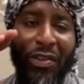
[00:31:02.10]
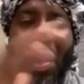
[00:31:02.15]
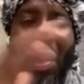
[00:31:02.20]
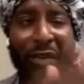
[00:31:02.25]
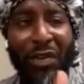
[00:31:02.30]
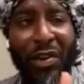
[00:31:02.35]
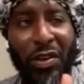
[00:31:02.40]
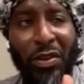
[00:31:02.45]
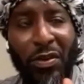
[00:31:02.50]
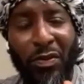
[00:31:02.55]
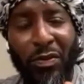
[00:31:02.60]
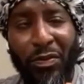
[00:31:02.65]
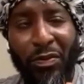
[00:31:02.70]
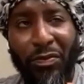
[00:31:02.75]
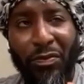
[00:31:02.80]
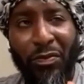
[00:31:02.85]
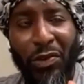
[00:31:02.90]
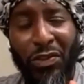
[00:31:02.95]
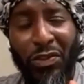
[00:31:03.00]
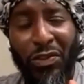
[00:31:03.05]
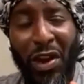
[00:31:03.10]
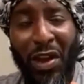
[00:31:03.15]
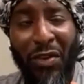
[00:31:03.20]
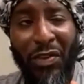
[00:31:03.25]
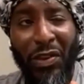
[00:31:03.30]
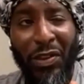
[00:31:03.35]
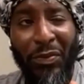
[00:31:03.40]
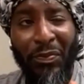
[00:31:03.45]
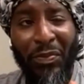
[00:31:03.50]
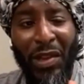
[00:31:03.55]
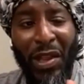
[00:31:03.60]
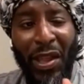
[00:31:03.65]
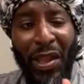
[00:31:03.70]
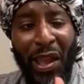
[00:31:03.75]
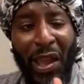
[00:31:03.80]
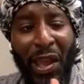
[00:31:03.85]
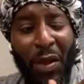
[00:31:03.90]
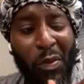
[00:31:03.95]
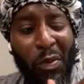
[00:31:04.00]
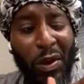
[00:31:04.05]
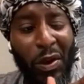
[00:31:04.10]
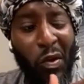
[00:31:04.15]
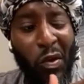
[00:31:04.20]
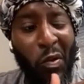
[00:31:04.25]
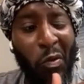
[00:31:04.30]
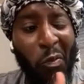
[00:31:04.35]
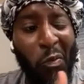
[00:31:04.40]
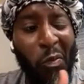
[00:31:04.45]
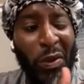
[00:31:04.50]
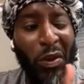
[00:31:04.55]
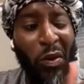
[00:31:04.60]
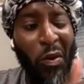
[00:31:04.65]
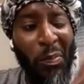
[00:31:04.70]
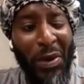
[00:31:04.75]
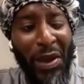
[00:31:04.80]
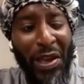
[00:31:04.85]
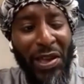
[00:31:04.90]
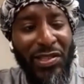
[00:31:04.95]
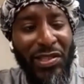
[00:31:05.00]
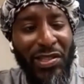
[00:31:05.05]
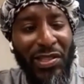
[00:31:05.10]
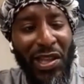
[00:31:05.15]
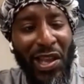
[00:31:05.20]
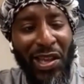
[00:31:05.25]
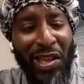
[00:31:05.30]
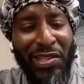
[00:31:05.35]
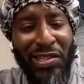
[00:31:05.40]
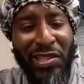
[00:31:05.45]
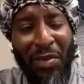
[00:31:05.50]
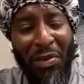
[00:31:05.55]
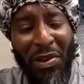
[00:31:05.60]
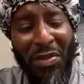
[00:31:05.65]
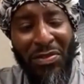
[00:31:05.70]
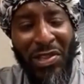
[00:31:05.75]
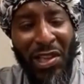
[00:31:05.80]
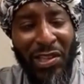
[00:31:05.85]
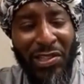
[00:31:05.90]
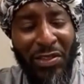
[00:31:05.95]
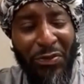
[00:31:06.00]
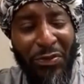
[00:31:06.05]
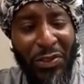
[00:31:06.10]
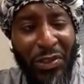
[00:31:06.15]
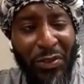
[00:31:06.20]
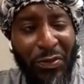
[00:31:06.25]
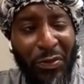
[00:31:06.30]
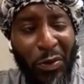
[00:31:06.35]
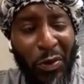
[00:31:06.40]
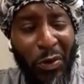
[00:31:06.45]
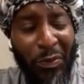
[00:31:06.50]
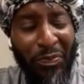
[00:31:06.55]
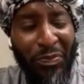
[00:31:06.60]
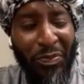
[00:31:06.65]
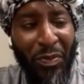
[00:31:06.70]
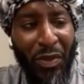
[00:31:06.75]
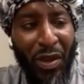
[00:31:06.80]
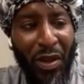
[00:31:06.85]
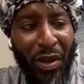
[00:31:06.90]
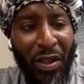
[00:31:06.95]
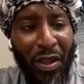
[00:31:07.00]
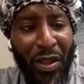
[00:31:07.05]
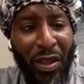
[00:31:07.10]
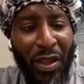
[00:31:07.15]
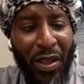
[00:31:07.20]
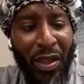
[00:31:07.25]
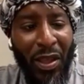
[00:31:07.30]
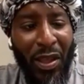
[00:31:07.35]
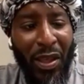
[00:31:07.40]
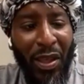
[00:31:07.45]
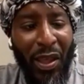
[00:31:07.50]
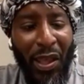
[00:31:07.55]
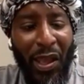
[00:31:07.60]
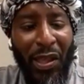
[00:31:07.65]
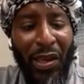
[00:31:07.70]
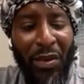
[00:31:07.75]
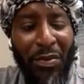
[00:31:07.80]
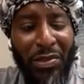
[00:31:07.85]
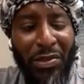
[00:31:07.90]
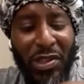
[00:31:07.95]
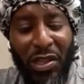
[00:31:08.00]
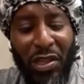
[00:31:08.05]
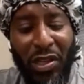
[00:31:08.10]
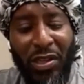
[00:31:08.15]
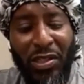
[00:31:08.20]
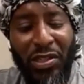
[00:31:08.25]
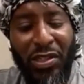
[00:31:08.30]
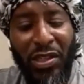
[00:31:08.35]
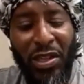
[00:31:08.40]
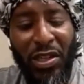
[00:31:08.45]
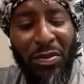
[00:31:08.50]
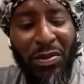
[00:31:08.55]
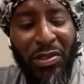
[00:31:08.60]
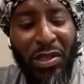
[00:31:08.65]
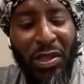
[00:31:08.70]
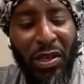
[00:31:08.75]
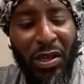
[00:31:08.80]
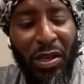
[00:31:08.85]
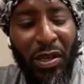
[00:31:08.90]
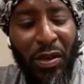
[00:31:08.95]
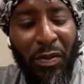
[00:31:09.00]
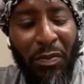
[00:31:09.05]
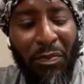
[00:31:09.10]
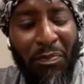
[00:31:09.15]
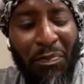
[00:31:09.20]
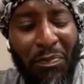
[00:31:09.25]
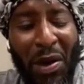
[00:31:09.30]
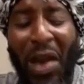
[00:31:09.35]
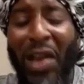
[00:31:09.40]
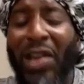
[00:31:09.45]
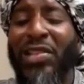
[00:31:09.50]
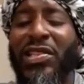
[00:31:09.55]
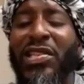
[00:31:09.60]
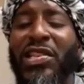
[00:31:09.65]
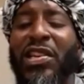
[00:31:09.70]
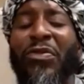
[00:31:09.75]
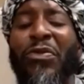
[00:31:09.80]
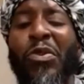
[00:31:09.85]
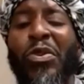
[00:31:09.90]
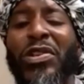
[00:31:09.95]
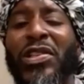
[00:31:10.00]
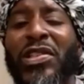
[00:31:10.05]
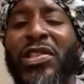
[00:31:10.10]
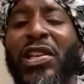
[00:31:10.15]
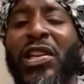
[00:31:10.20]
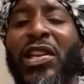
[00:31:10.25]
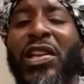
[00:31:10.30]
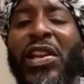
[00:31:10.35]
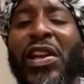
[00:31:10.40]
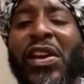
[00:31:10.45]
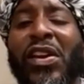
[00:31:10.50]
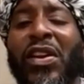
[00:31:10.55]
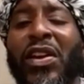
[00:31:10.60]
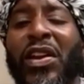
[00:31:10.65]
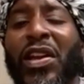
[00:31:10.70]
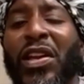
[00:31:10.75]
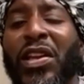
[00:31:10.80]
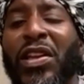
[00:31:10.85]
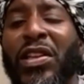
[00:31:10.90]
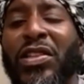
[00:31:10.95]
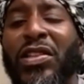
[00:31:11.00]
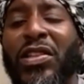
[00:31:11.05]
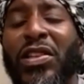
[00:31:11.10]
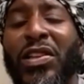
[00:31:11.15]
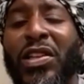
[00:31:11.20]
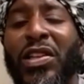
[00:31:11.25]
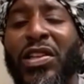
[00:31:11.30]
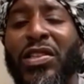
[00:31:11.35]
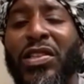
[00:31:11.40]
traveling and we go past this exit. I believe it's exit 54. And it was a policy enforcer sitting there in his